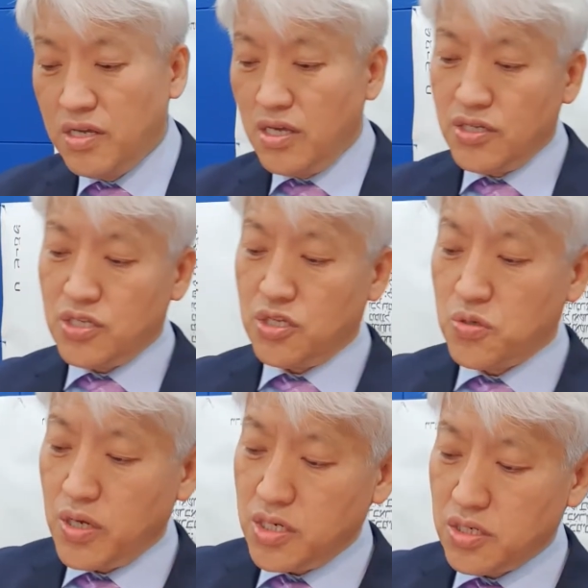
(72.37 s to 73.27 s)

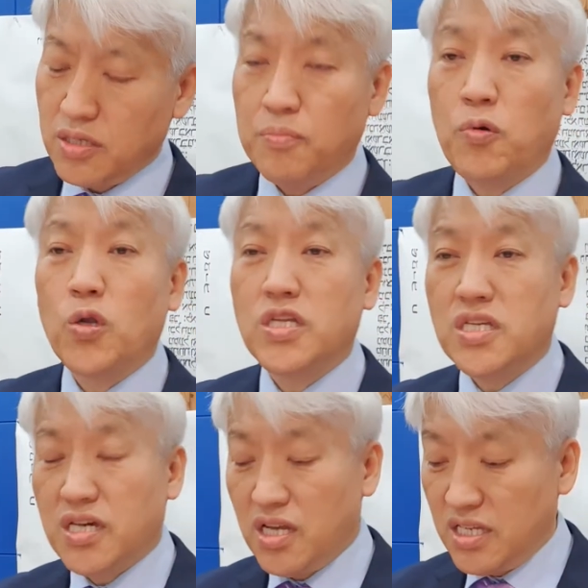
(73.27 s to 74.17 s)
situation
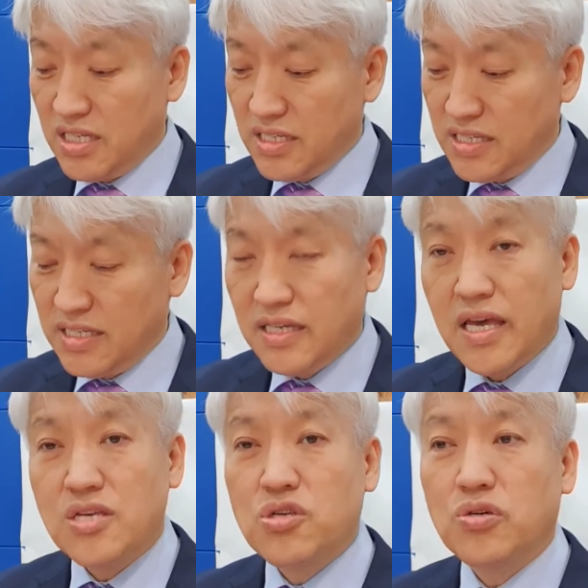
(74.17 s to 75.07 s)
politically.
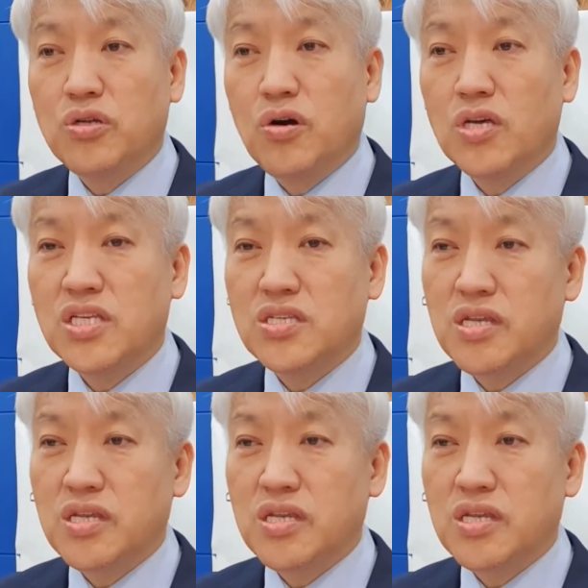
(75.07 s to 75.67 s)
As you know, he